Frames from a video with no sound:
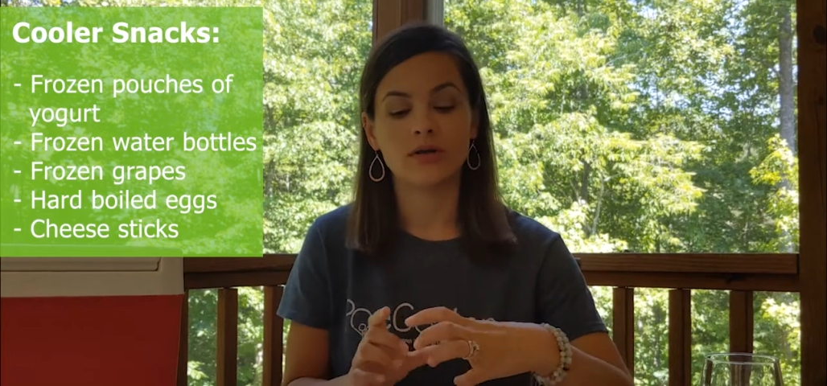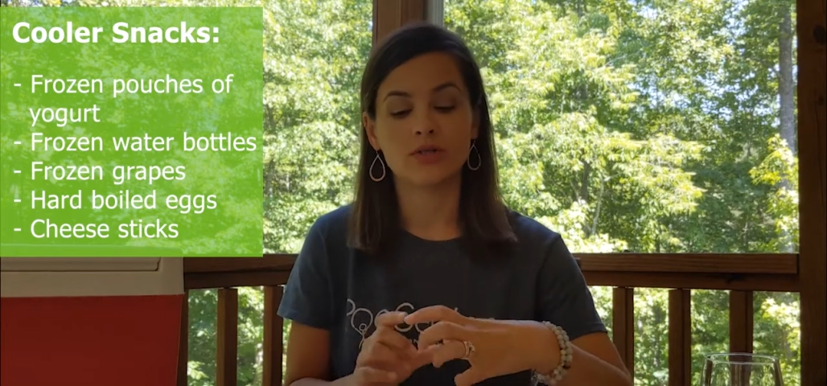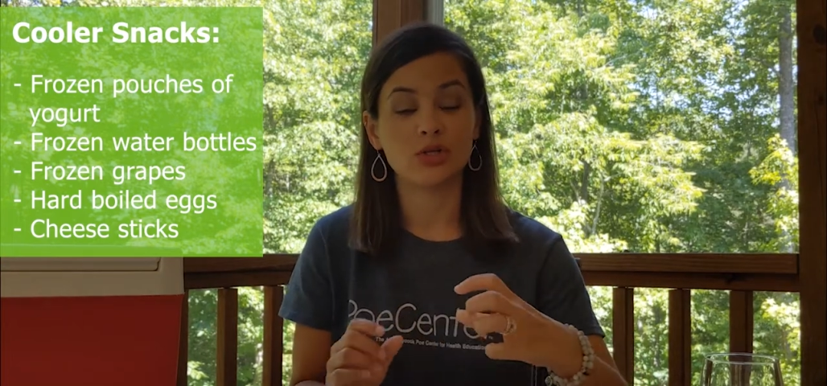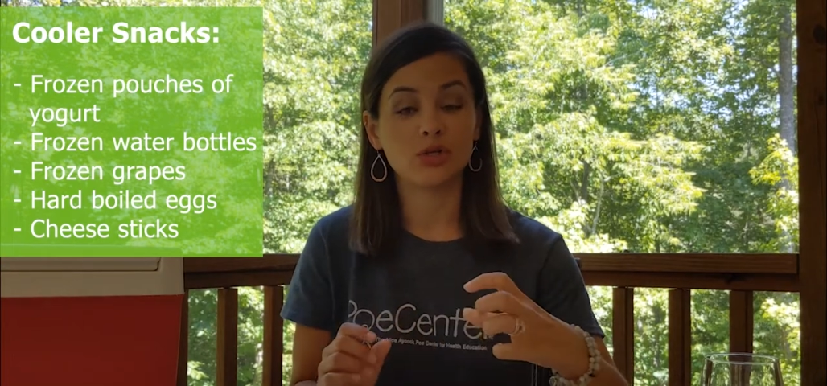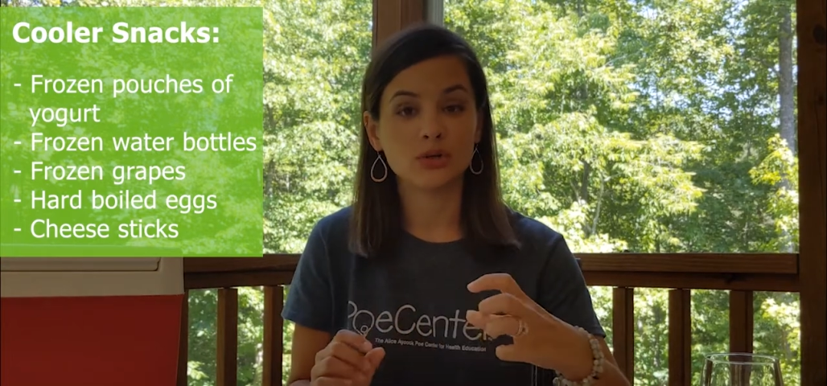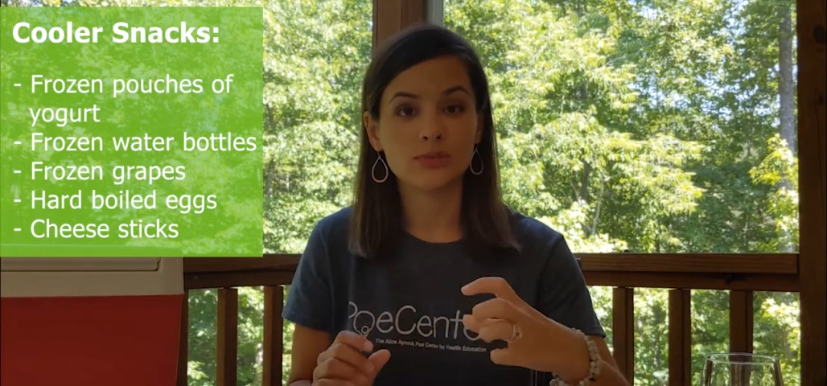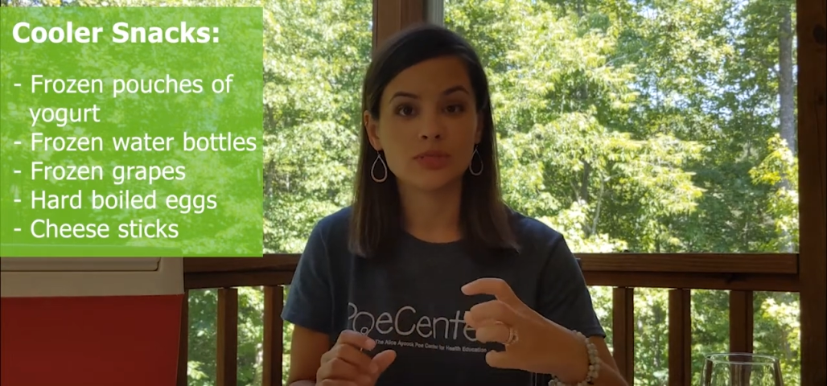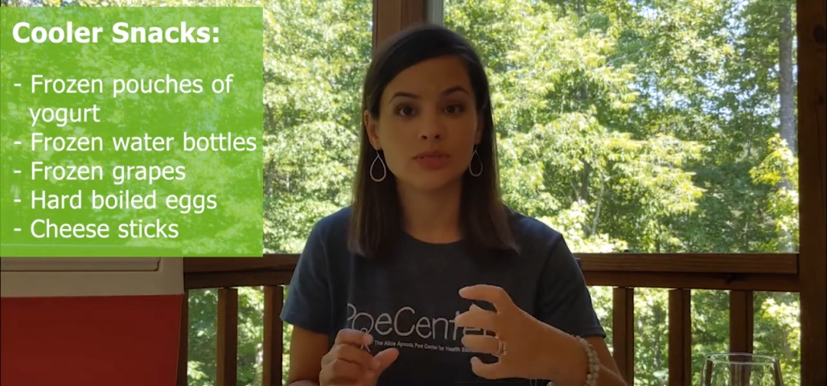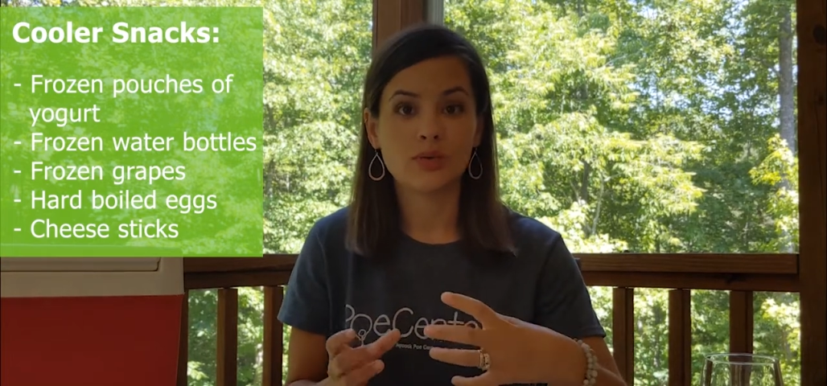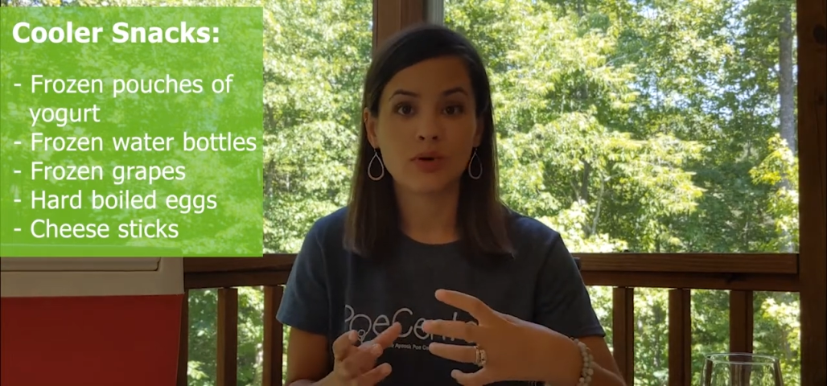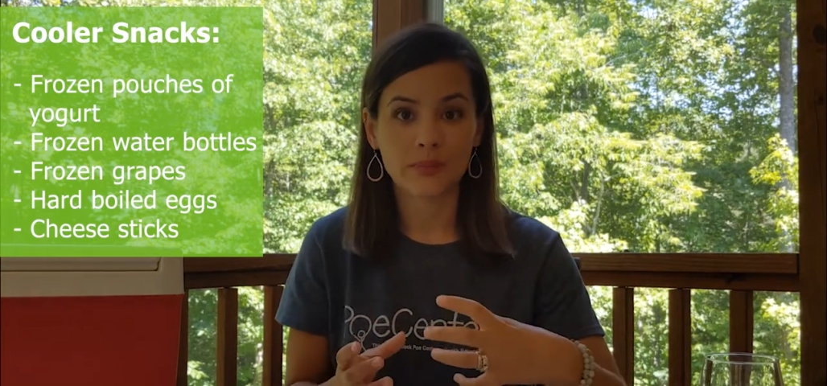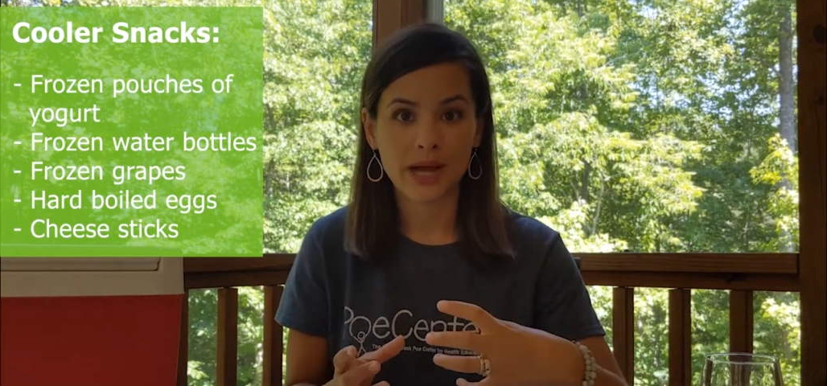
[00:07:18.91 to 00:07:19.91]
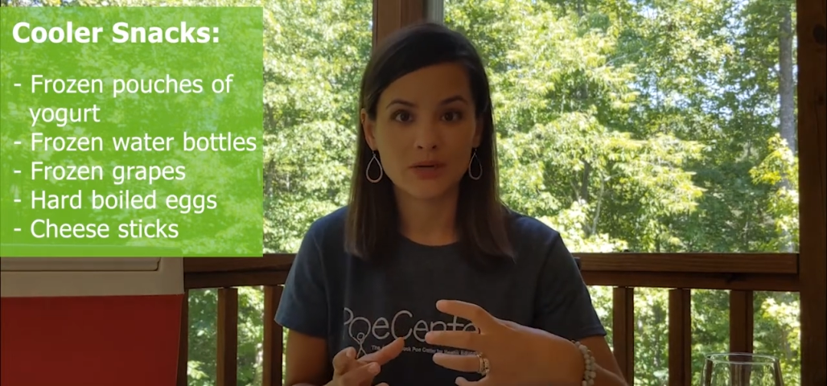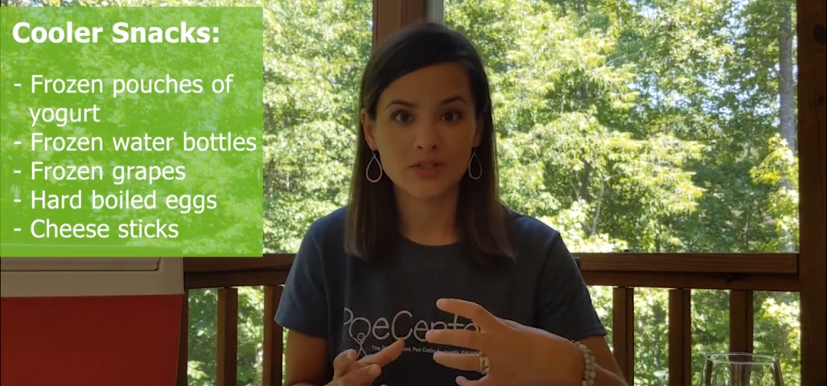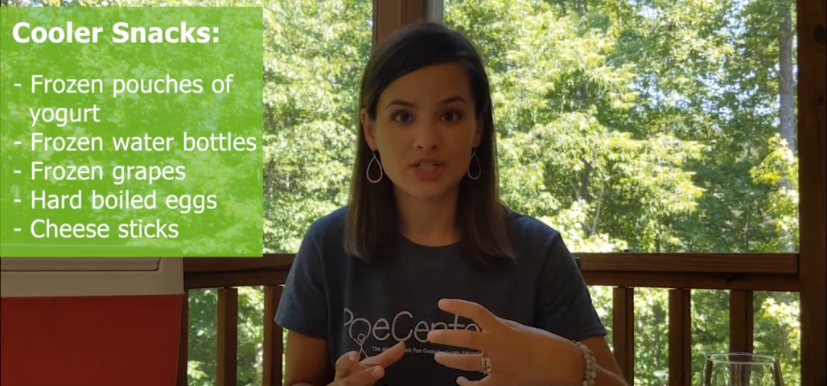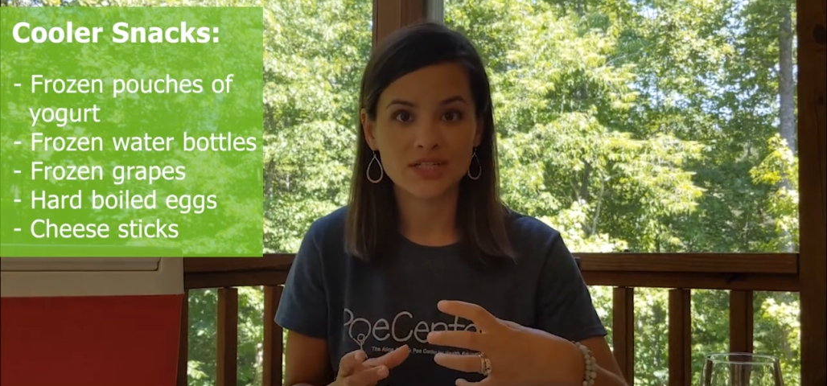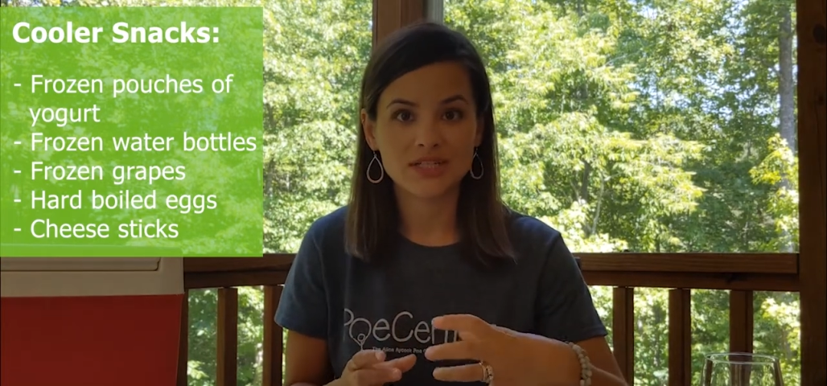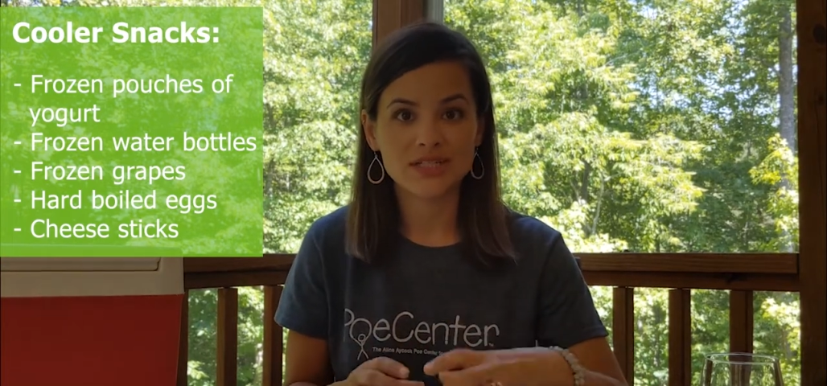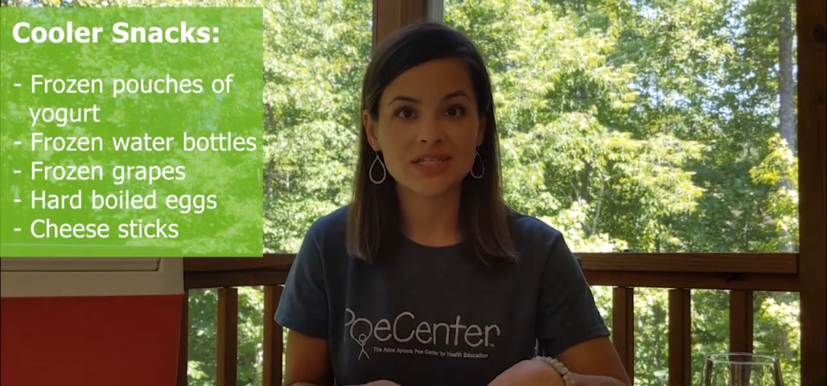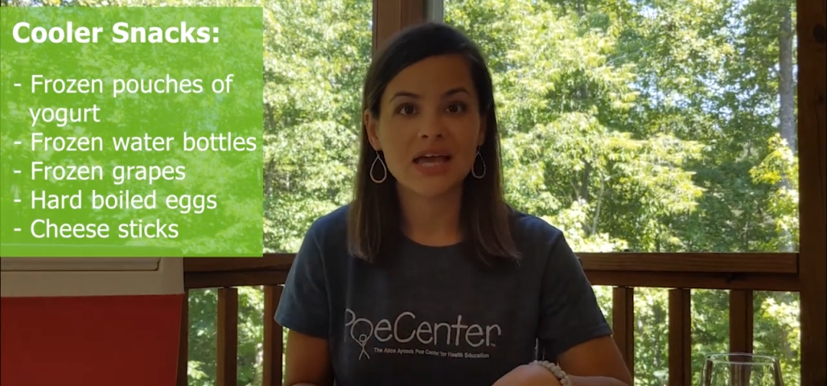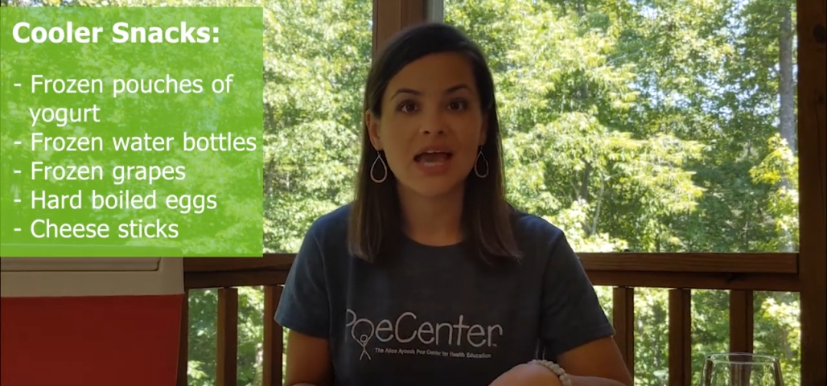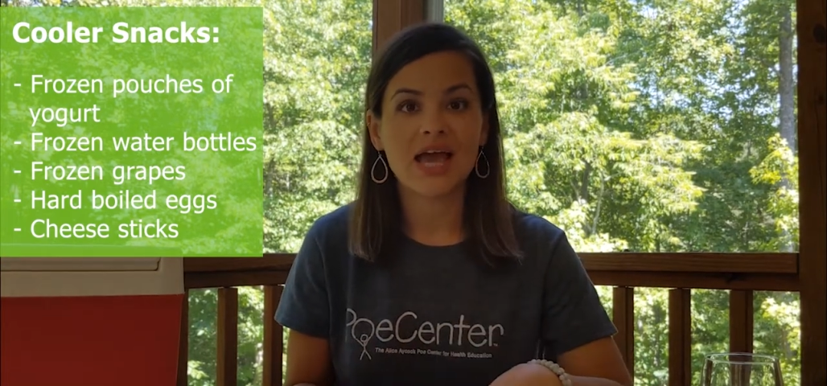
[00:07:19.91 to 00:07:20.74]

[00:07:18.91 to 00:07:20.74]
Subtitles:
tubes or pouches,